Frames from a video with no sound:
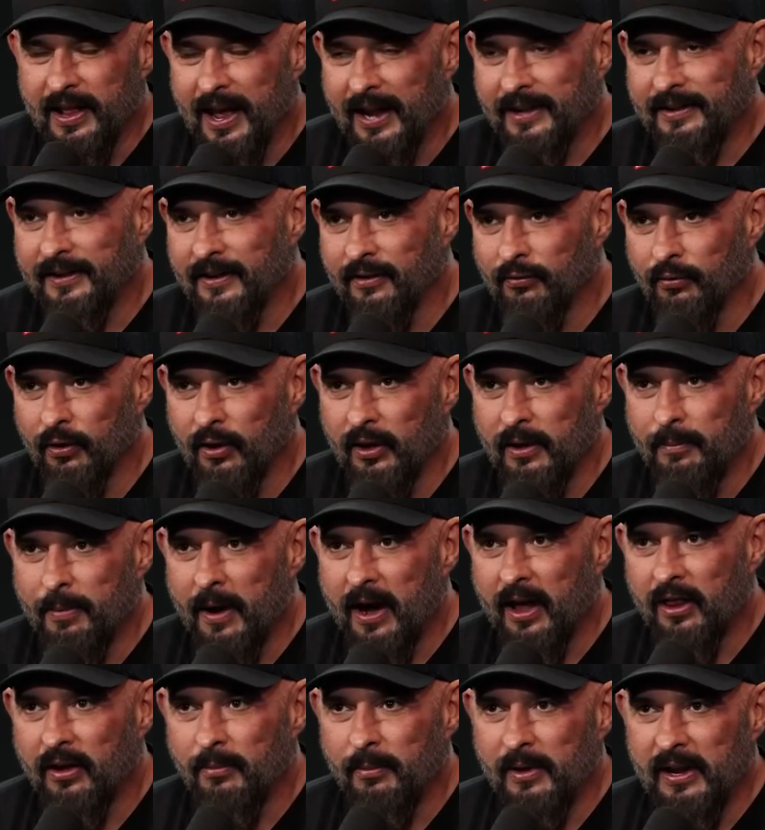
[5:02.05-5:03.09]
That didn't really
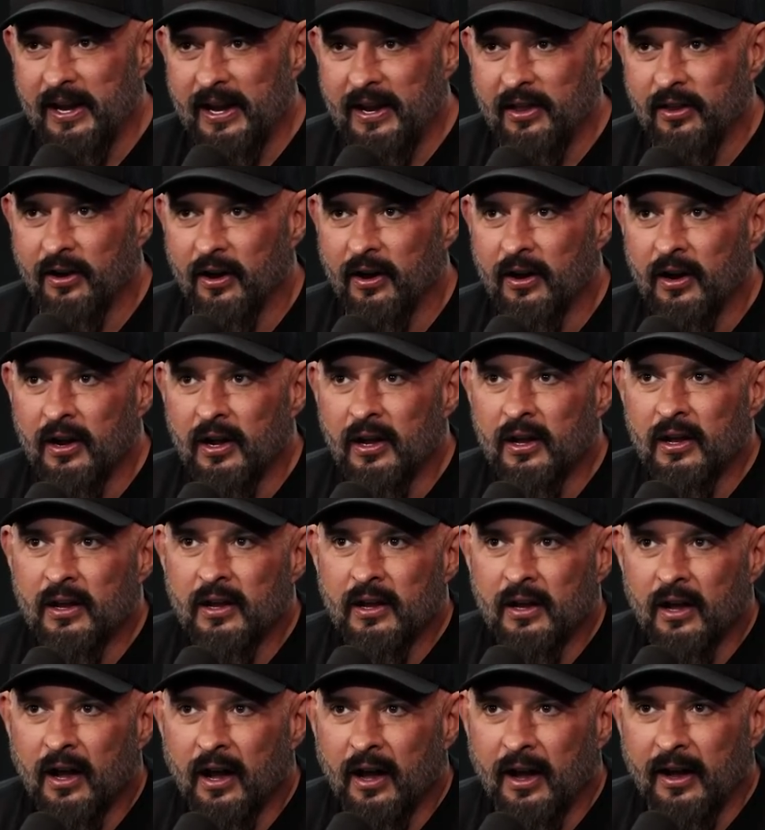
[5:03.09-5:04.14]
bother me either
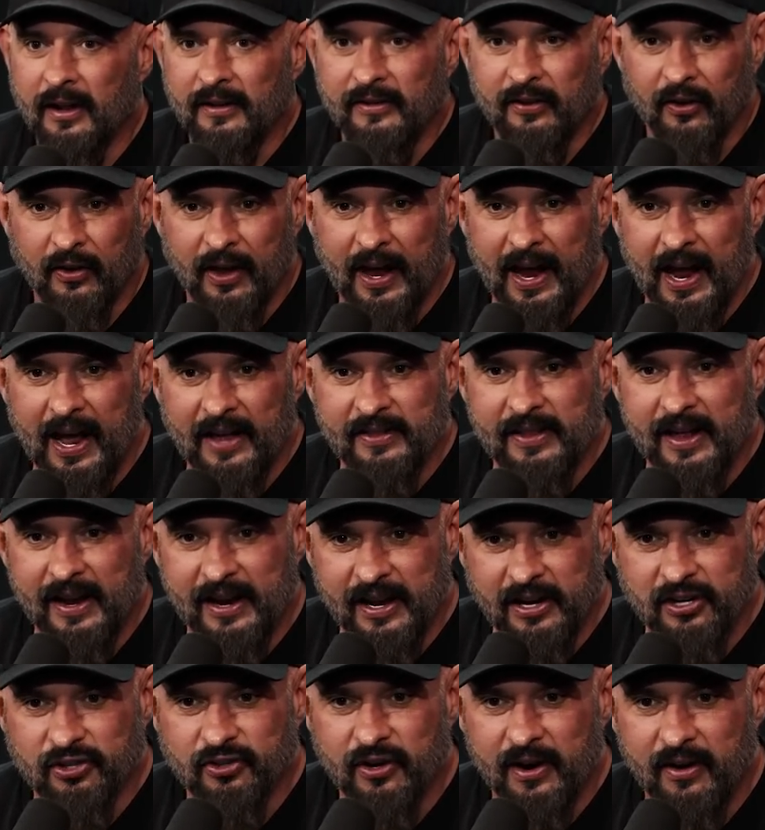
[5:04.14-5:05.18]
uh, until I had that
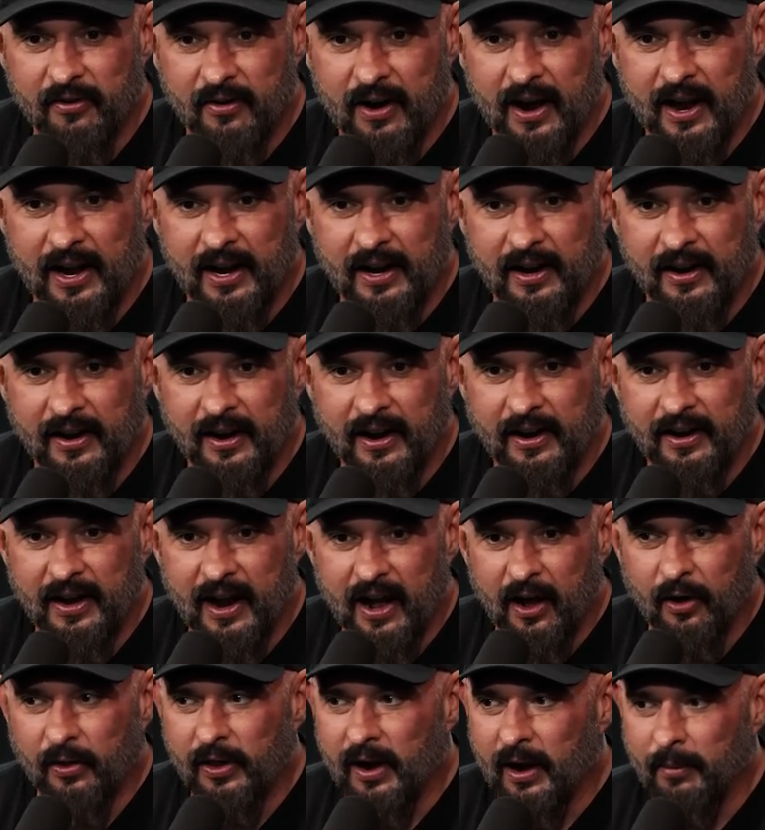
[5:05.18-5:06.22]
injury, right? Yeah. And
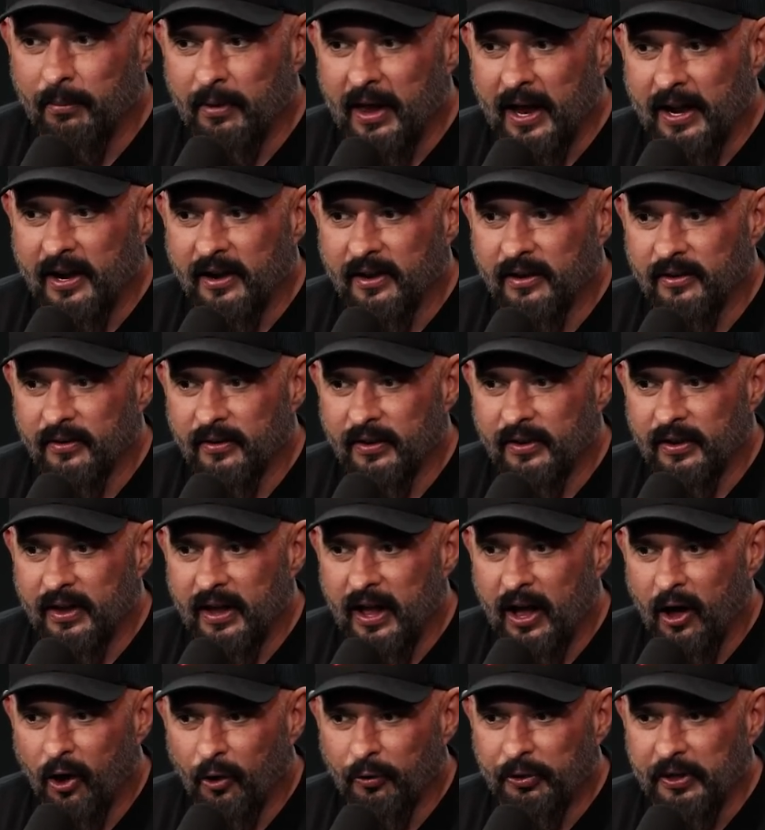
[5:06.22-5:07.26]
now that I'm like
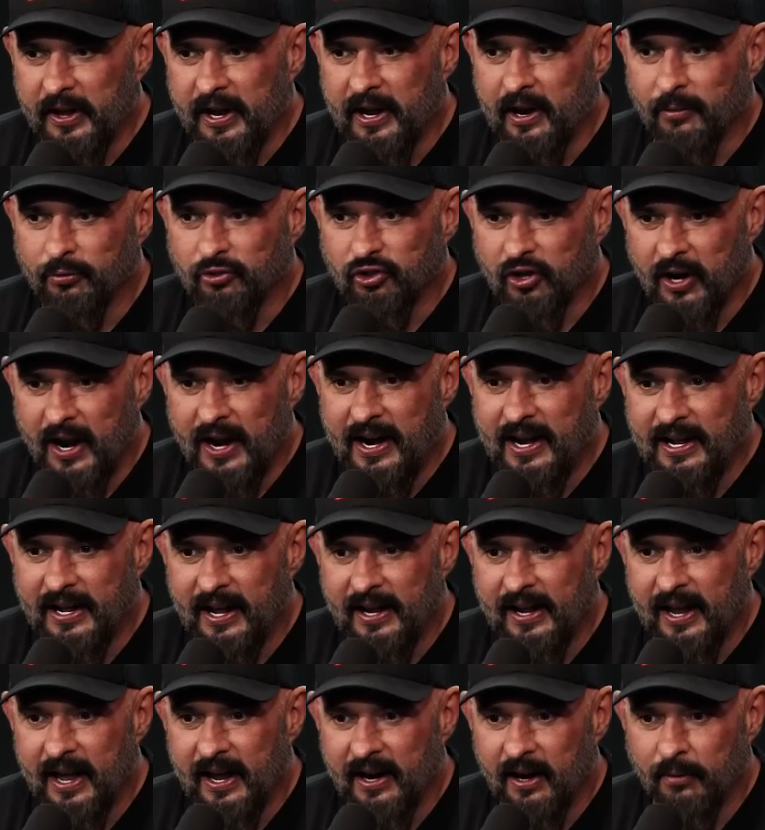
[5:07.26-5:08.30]
healthy and I'm training
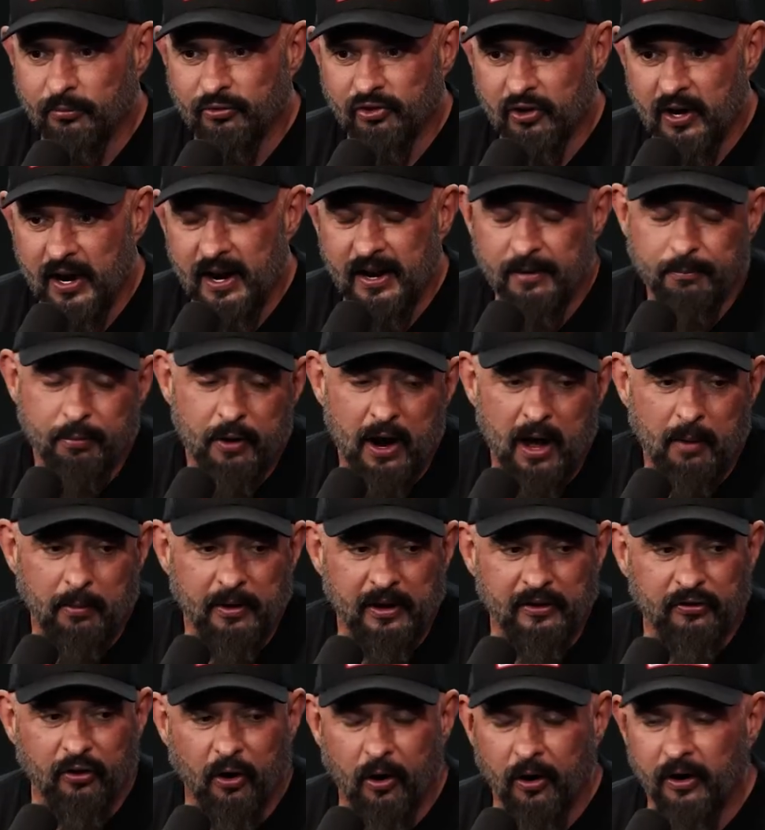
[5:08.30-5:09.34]
again, I'm training
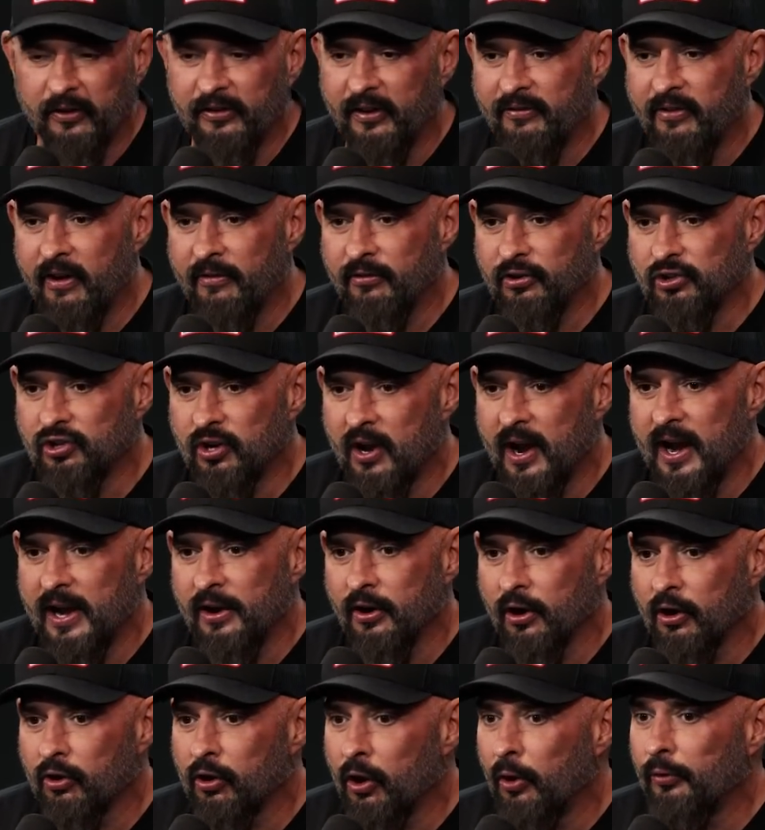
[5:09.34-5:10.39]
probably as hard as I've ever
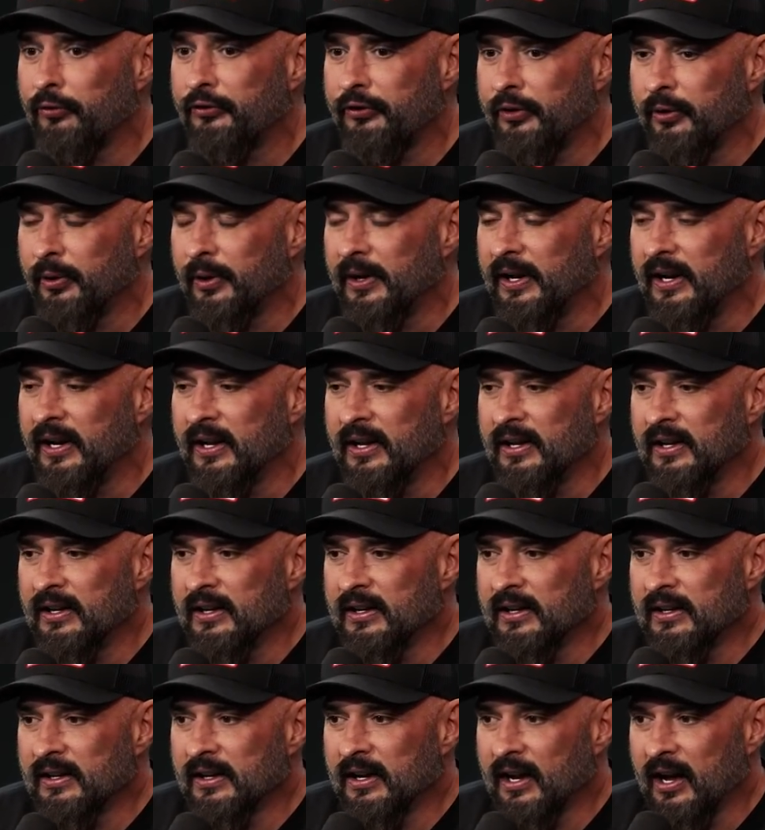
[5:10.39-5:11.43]
trained or close to it.
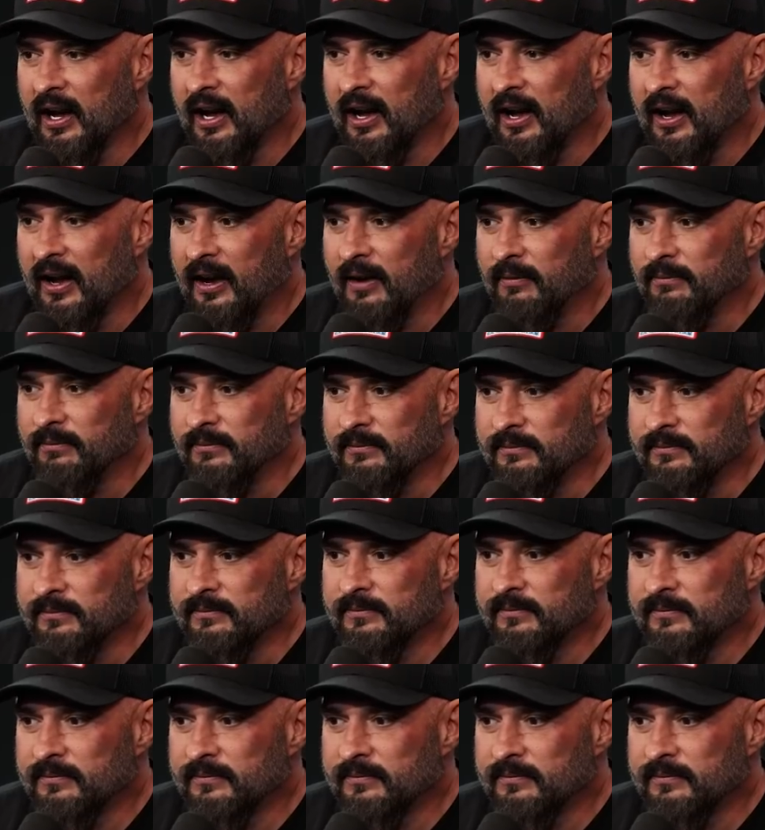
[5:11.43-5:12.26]
Um,